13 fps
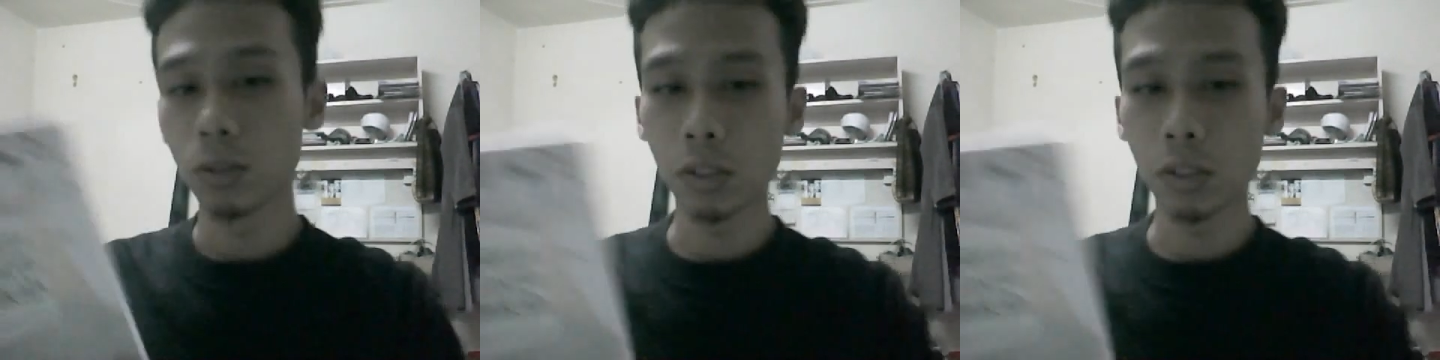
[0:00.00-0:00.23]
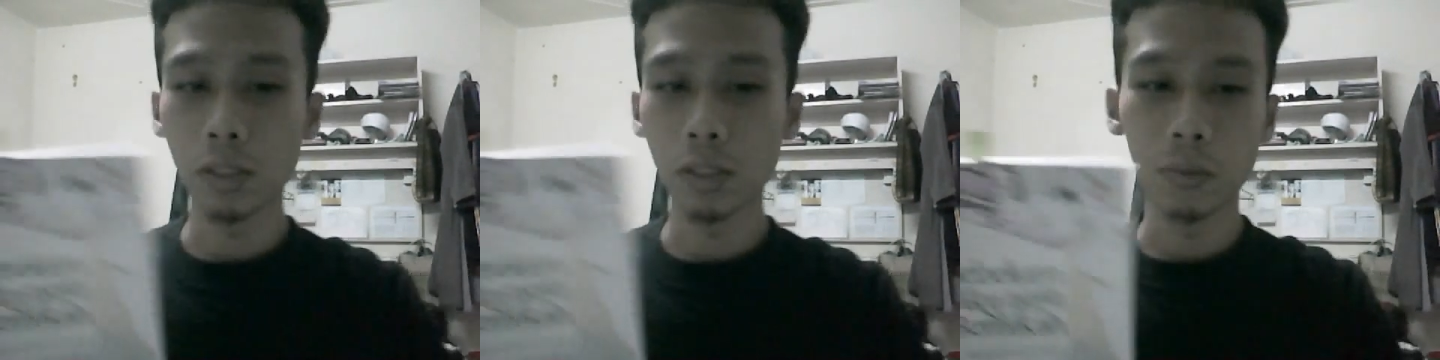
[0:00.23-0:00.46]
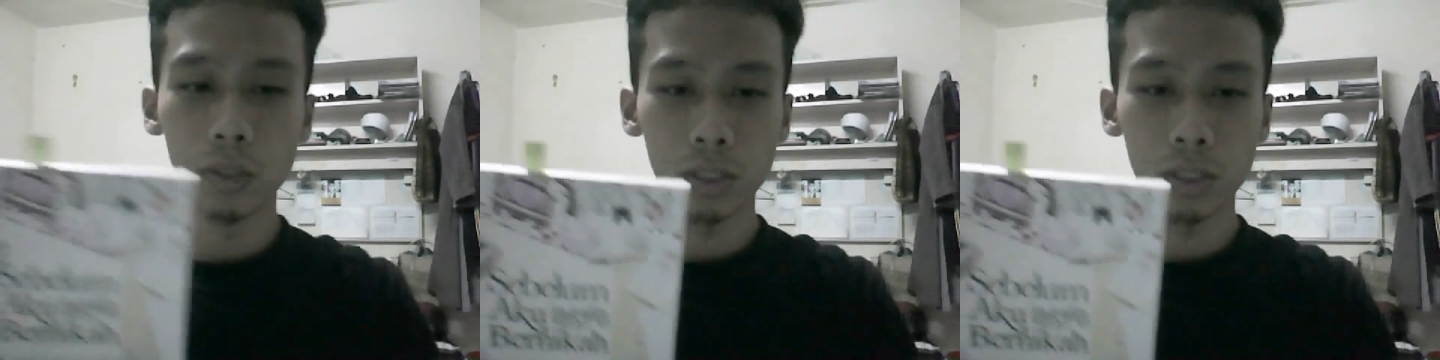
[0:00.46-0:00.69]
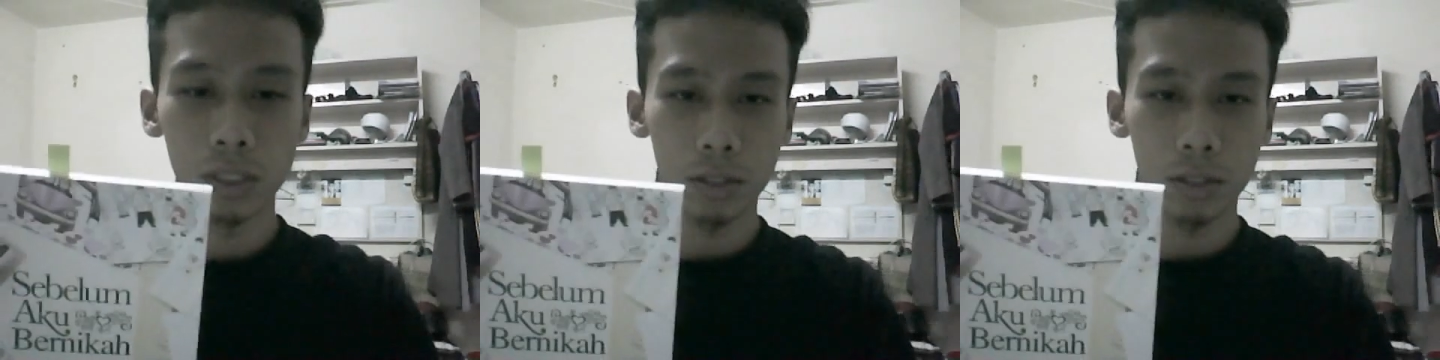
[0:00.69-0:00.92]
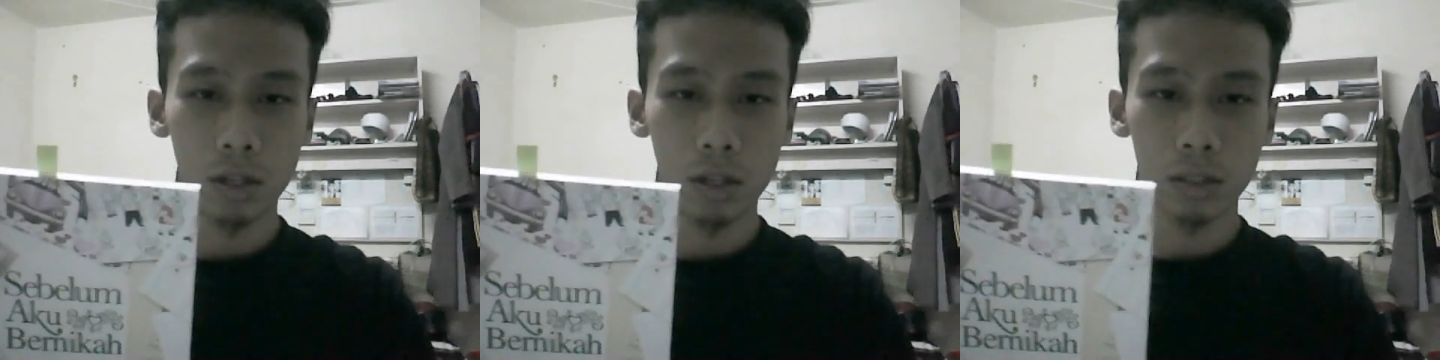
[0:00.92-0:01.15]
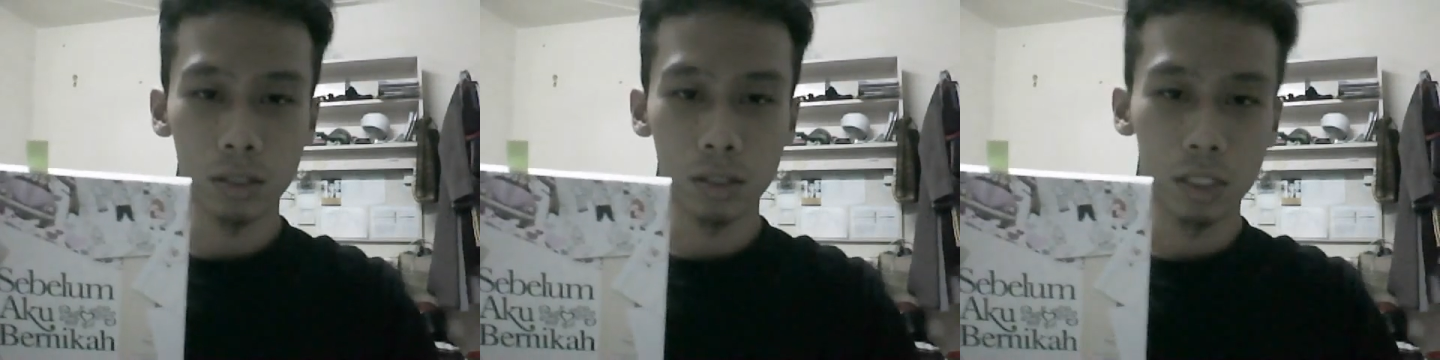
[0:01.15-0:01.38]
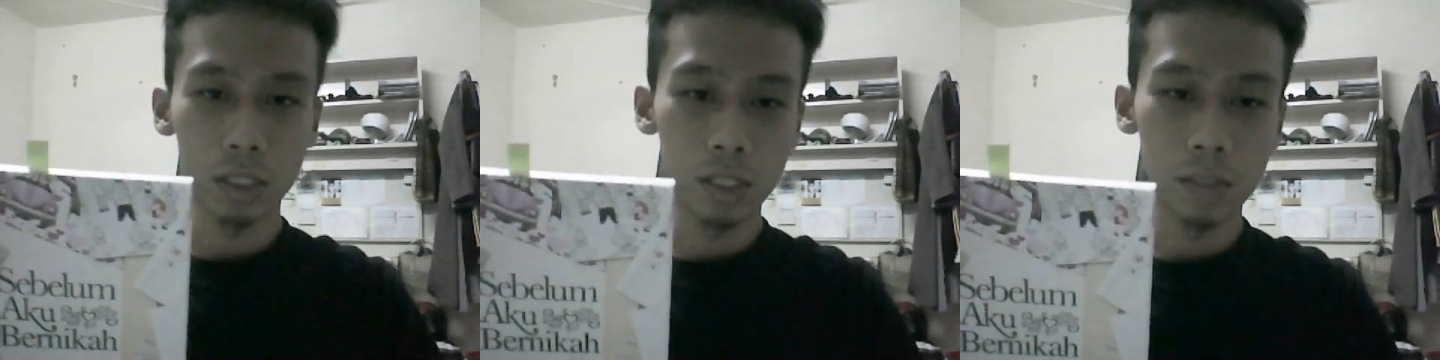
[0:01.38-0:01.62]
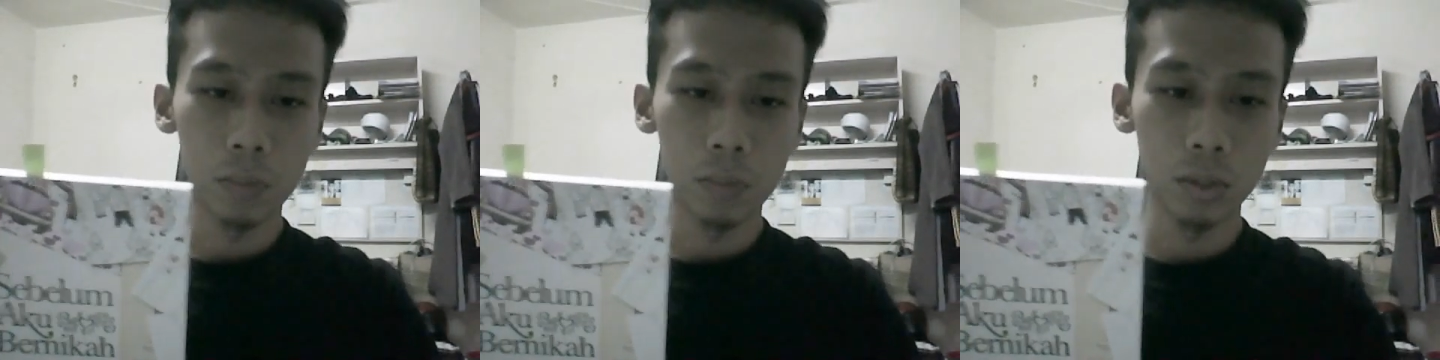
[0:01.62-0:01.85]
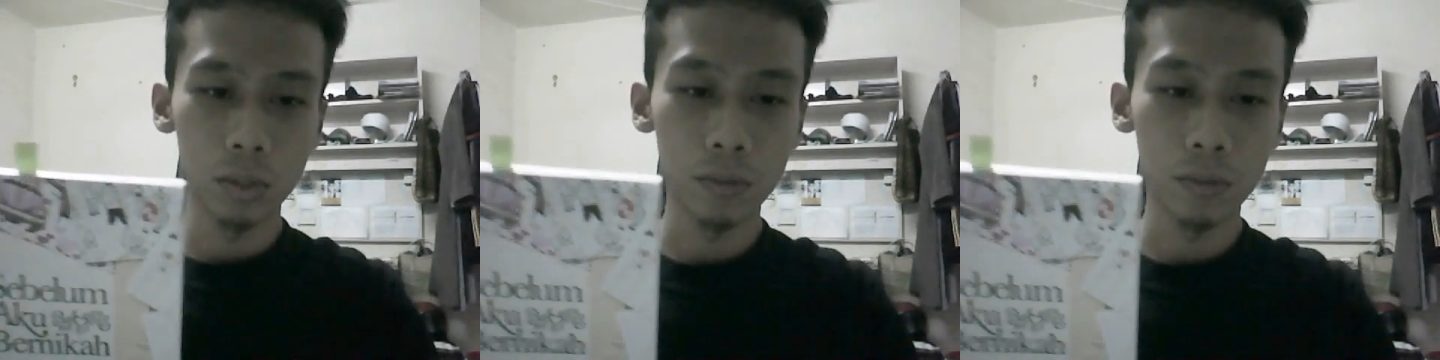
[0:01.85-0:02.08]
So the book got the
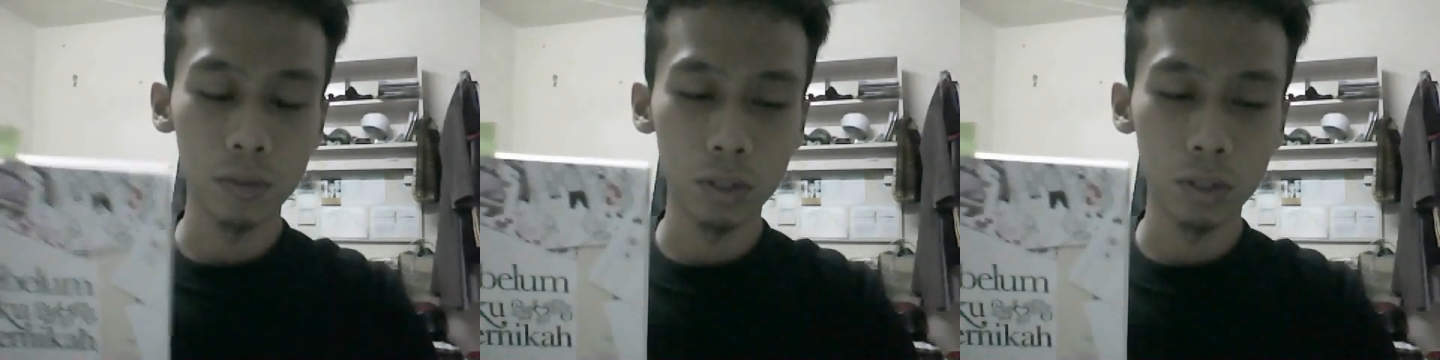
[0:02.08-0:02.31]
beautiful